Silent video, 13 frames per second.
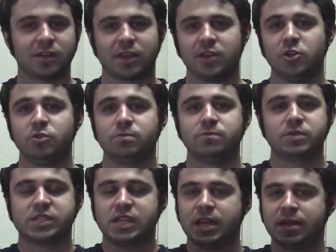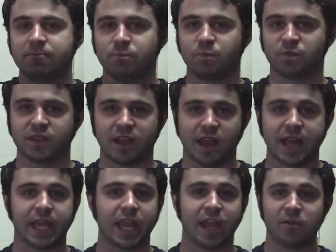Can you see it?
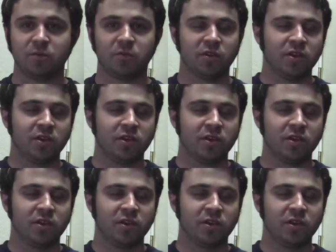I can't.